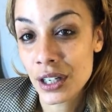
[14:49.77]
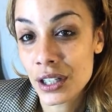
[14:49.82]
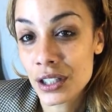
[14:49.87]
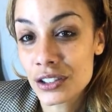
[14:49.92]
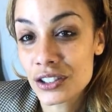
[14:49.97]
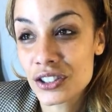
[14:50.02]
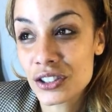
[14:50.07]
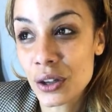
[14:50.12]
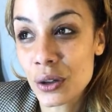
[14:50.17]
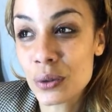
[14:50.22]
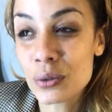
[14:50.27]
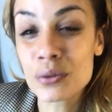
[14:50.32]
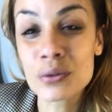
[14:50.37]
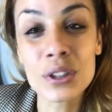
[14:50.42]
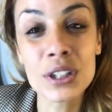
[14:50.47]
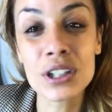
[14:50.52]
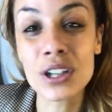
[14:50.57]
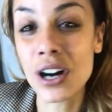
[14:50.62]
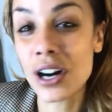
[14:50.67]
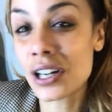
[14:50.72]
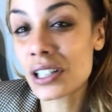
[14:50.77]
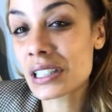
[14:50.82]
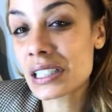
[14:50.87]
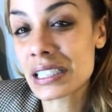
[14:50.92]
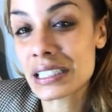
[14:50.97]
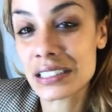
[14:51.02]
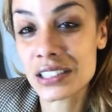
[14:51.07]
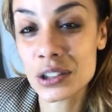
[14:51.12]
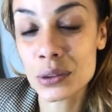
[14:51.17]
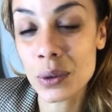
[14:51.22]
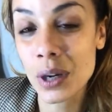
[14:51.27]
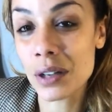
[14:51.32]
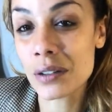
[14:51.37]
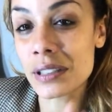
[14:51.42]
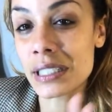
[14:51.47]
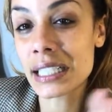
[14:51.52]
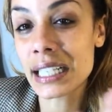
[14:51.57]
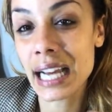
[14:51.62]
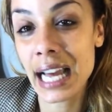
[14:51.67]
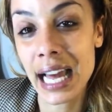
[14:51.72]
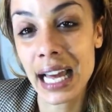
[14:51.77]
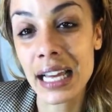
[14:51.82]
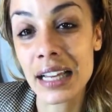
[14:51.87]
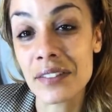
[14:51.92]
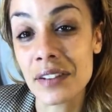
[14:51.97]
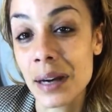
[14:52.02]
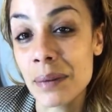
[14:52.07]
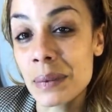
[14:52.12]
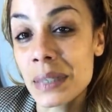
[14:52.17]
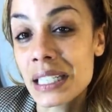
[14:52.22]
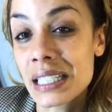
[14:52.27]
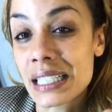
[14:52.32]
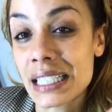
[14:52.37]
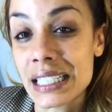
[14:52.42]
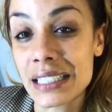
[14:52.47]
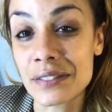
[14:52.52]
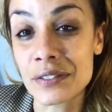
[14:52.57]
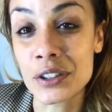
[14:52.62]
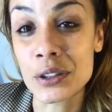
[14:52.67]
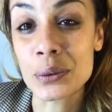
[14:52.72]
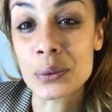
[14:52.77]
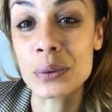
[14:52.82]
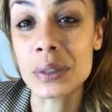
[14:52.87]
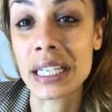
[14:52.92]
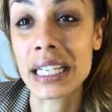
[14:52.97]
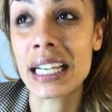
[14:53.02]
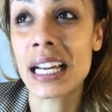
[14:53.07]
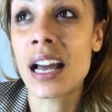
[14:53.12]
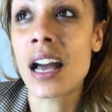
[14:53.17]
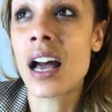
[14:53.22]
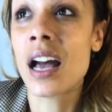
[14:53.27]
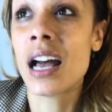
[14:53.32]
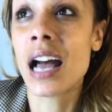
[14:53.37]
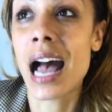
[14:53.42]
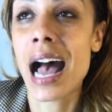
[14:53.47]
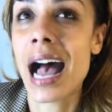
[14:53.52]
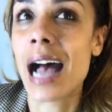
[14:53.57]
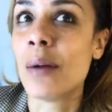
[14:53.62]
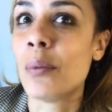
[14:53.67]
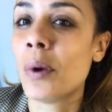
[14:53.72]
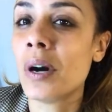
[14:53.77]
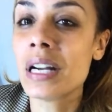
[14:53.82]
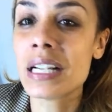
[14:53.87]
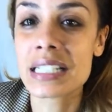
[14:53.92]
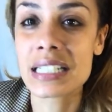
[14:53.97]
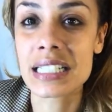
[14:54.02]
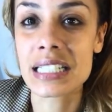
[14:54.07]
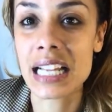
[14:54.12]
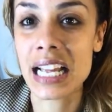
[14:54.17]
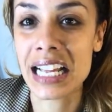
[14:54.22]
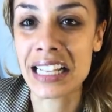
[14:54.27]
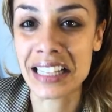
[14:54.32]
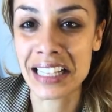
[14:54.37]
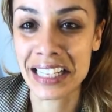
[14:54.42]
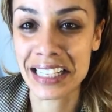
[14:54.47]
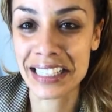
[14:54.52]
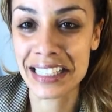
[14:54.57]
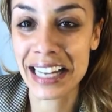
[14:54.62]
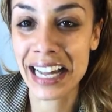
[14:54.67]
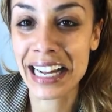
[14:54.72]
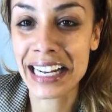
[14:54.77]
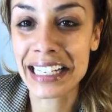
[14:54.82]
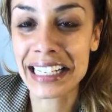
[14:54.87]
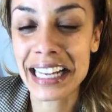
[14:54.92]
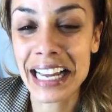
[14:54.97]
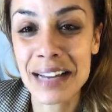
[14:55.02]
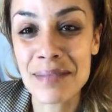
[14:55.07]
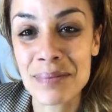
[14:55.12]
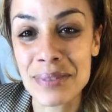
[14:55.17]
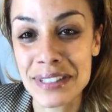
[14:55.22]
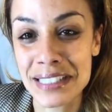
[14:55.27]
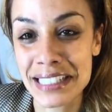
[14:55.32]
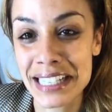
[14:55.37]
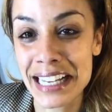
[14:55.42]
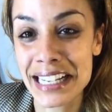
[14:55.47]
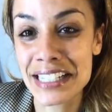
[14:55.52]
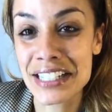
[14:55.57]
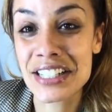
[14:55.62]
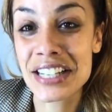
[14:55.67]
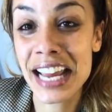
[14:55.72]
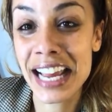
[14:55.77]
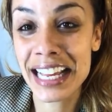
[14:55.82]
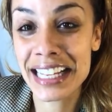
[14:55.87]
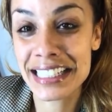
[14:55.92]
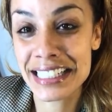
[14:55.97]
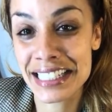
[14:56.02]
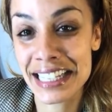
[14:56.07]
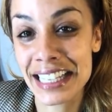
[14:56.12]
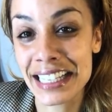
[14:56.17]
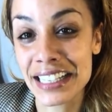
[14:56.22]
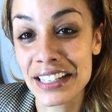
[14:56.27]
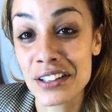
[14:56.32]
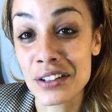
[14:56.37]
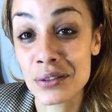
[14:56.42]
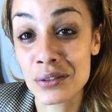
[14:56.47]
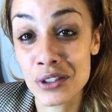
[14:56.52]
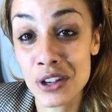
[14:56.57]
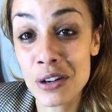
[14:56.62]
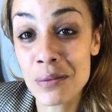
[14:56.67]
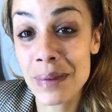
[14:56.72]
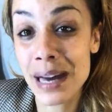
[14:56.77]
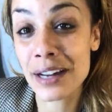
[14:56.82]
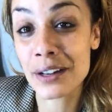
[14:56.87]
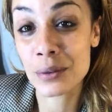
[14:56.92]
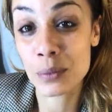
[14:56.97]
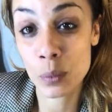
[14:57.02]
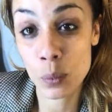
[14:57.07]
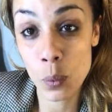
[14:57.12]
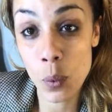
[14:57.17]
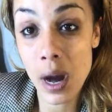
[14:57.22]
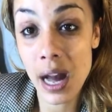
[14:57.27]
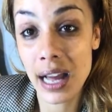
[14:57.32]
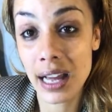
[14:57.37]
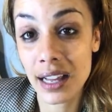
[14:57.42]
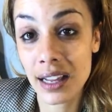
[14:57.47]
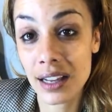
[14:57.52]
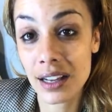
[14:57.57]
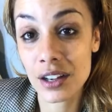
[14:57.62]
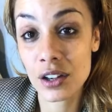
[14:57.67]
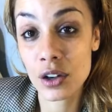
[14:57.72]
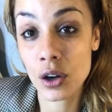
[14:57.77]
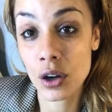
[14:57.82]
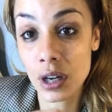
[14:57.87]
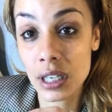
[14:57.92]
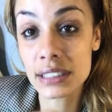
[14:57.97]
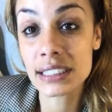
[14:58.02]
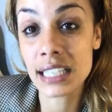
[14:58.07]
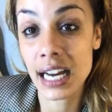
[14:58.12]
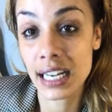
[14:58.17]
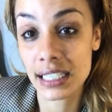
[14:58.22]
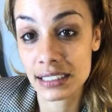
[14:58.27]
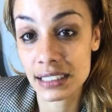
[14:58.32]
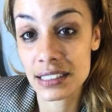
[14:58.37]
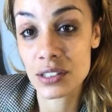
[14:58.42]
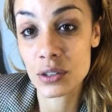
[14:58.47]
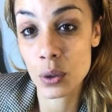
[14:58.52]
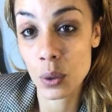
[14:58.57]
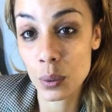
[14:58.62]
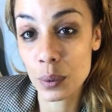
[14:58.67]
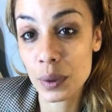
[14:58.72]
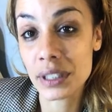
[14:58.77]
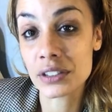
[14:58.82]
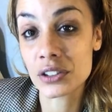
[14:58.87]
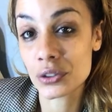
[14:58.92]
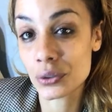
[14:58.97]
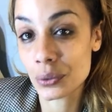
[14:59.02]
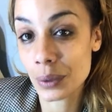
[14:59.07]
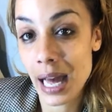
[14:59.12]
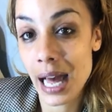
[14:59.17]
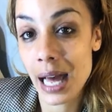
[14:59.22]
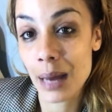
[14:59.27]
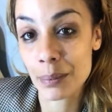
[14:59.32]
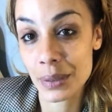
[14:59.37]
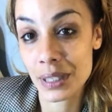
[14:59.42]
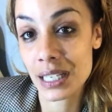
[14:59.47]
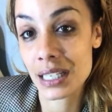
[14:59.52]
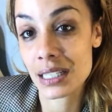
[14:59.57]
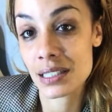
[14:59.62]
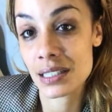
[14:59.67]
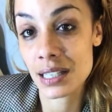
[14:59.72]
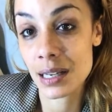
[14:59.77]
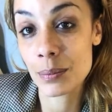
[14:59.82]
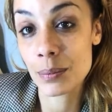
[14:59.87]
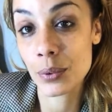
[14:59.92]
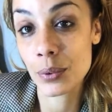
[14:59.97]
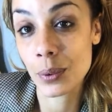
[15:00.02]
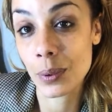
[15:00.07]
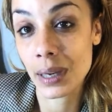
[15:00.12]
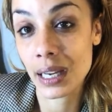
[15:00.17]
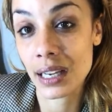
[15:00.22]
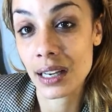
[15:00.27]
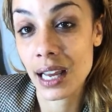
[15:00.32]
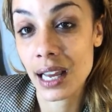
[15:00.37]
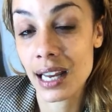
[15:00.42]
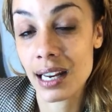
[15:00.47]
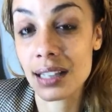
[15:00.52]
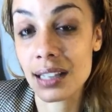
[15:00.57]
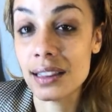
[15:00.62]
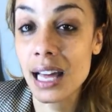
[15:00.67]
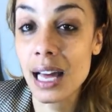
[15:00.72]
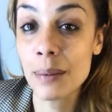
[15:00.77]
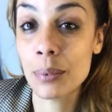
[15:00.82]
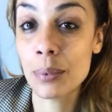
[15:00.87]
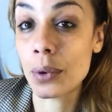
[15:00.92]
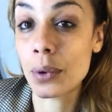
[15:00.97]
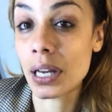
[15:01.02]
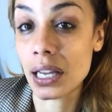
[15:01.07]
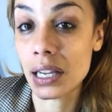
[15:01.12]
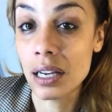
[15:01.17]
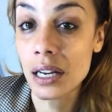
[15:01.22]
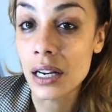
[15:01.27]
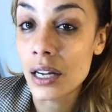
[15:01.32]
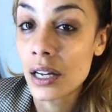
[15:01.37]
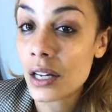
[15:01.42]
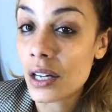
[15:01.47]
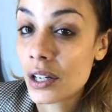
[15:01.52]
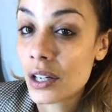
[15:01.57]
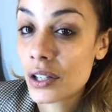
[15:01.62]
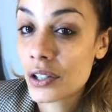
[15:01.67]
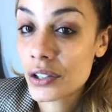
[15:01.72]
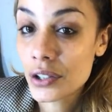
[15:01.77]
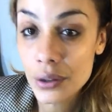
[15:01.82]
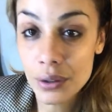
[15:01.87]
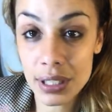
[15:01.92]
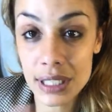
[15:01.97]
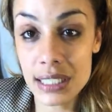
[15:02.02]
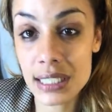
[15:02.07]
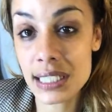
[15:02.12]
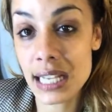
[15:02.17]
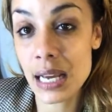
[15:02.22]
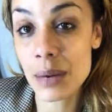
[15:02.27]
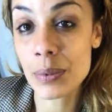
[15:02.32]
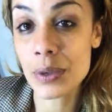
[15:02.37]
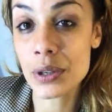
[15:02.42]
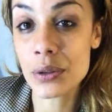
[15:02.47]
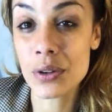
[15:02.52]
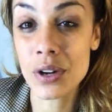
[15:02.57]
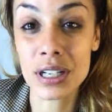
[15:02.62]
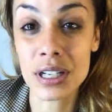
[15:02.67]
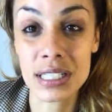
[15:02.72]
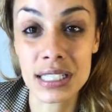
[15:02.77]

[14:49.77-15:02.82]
So regardless, you already have, I'm going to give you like I want to say like a 98% chance that, no matter what, contact is going to happen at some point. And at that point, you can say what you got to